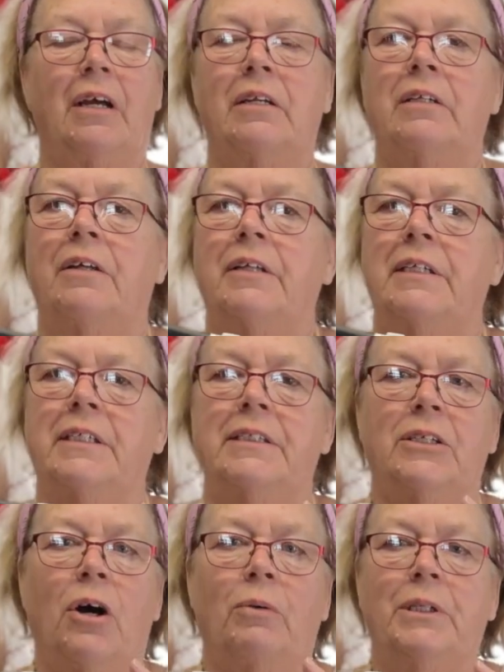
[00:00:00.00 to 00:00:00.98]
Now, this
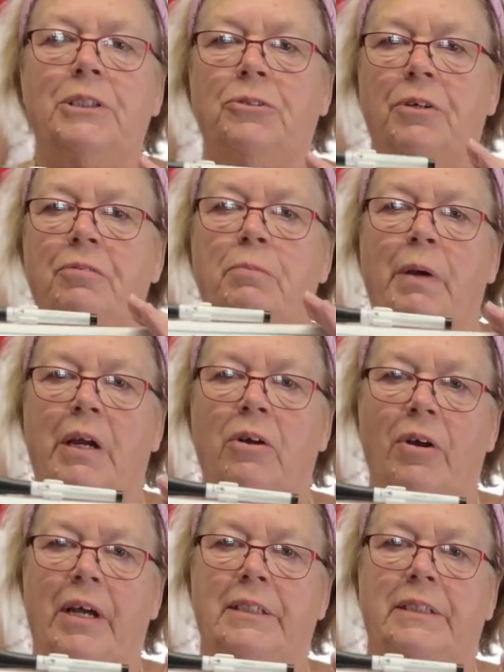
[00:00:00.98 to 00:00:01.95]
has always driven me
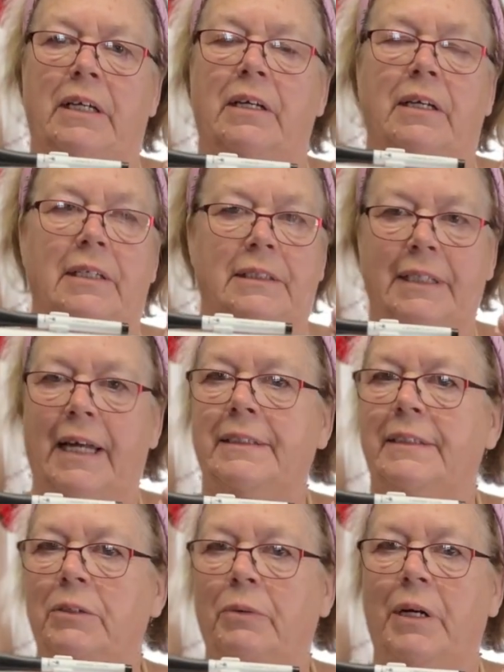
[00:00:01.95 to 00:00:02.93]
crazy because
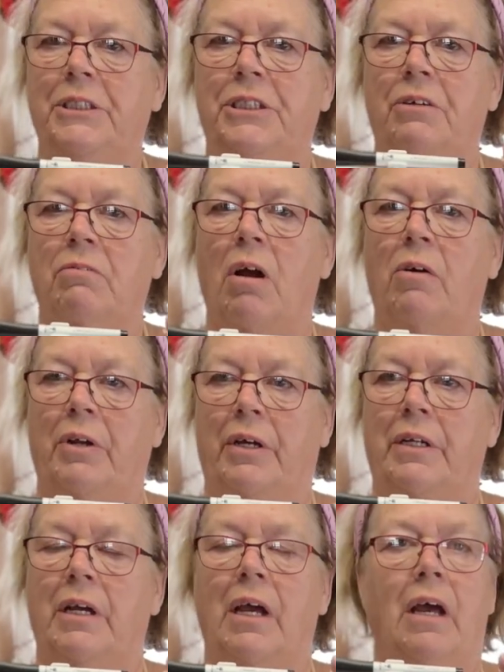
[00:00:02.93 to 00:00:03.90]
that's the way she wrote
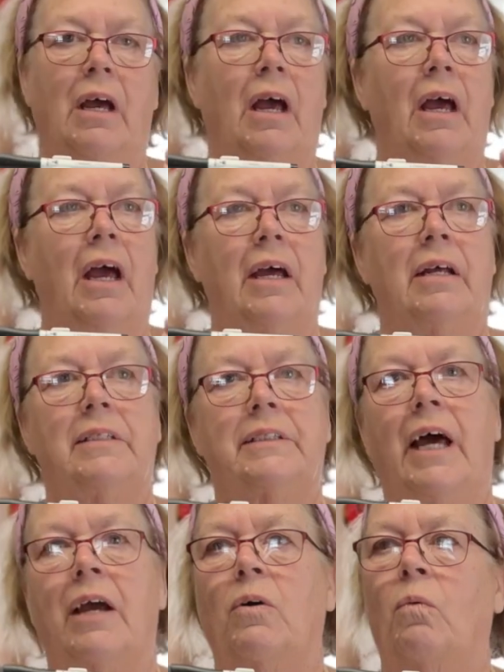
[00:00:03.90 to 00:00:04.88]
it. And it's
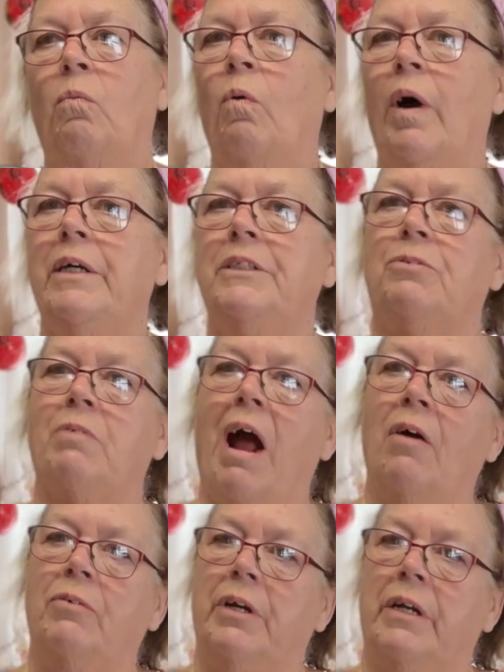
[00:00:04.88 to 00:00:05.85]
like, what is
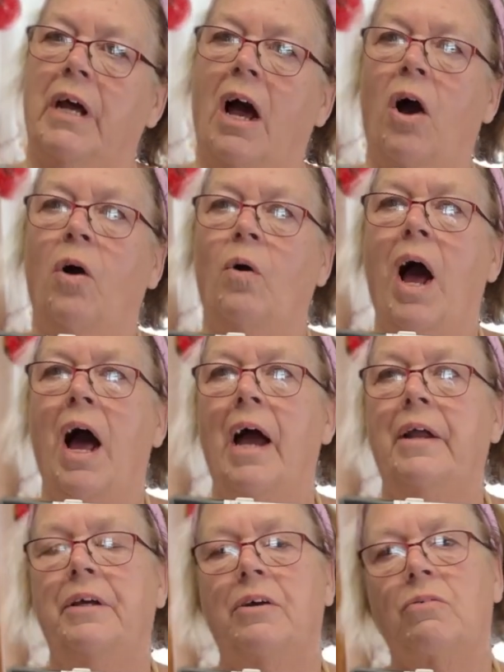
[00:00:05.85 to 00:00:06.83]
rounded? How high
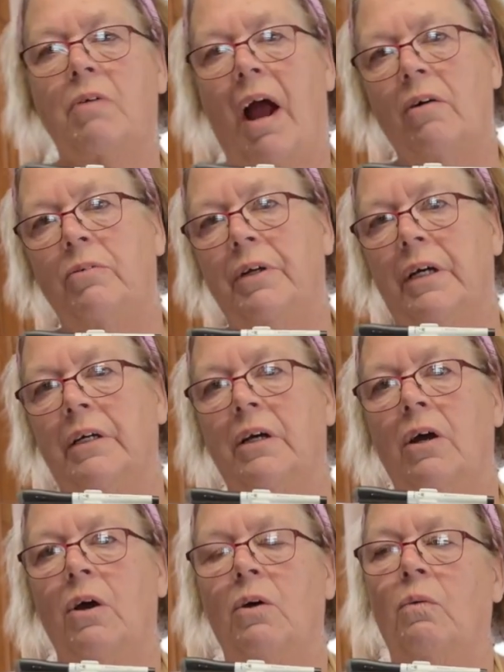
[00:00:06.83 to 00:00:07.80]
do you round it?
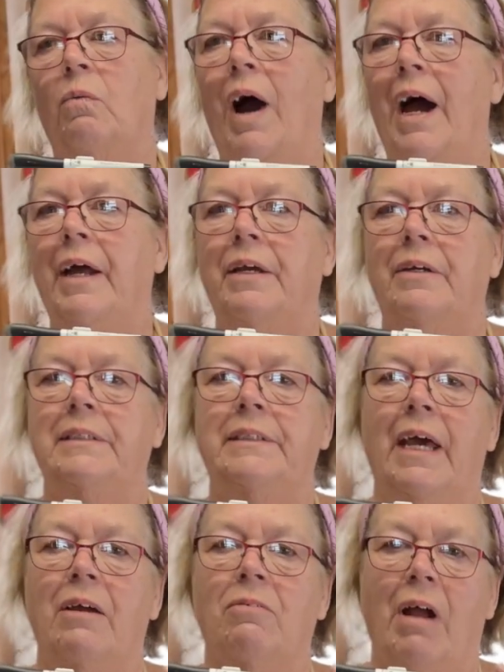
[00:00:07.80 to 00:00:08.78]
Why do you
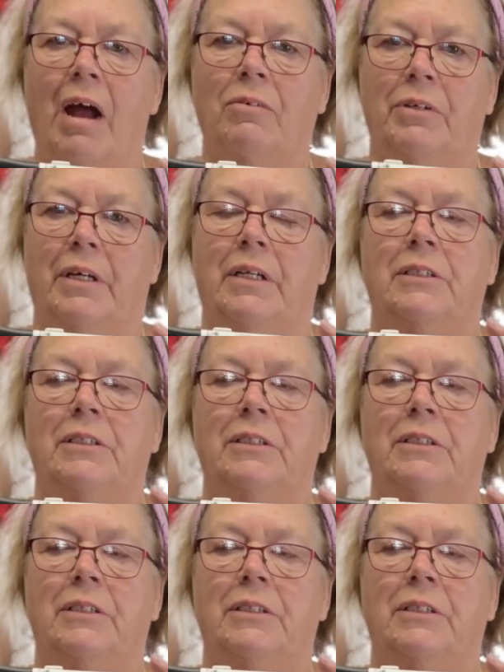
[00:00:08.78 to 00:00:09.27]
say rounded?